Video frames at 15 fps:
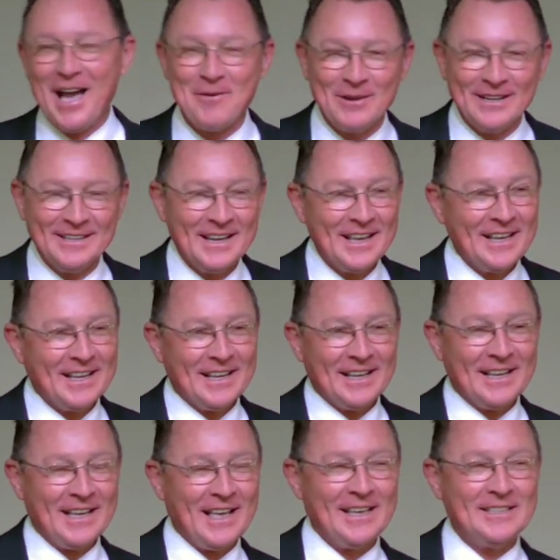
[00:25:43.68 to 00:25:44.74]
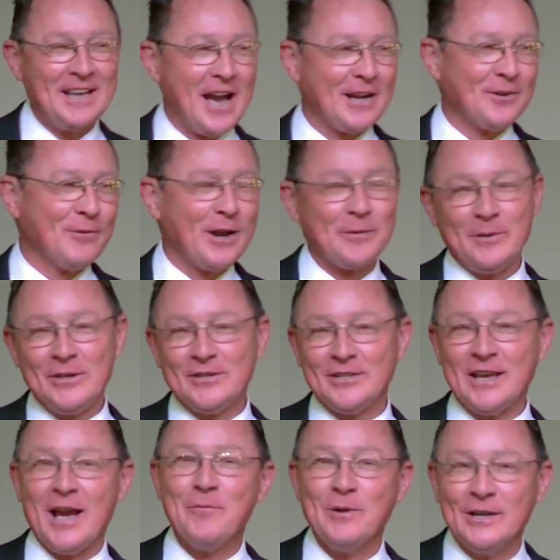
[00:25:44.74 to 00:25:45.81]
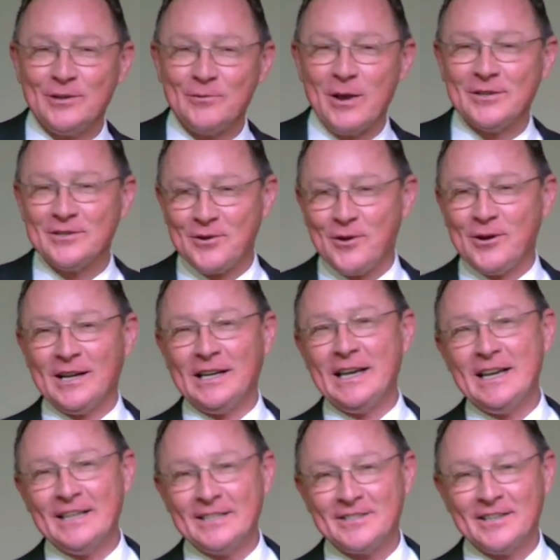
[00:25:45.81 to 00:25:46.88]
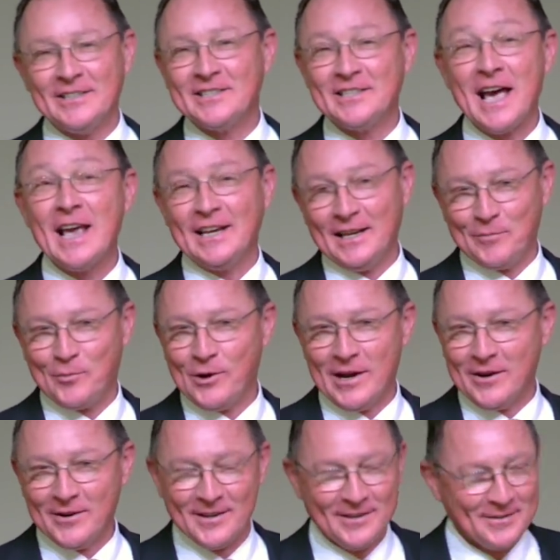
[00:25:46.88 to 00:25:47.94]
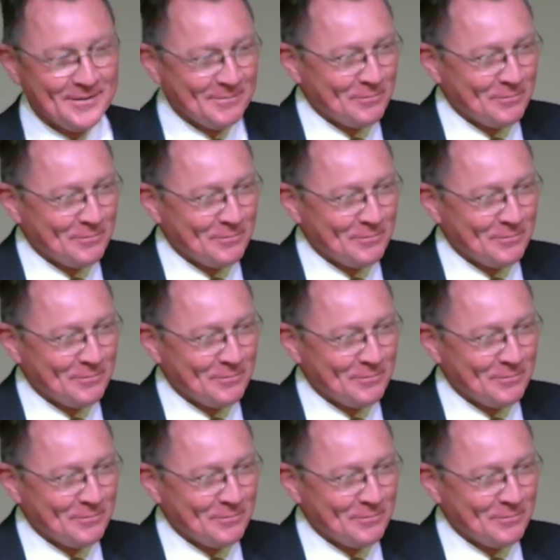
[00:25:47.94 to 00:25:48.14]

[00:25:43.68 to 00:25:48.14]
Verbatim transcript: I went. Uh, Dr. Ruckman used to say, "I wouldn't trust her to lead us in silent prayer."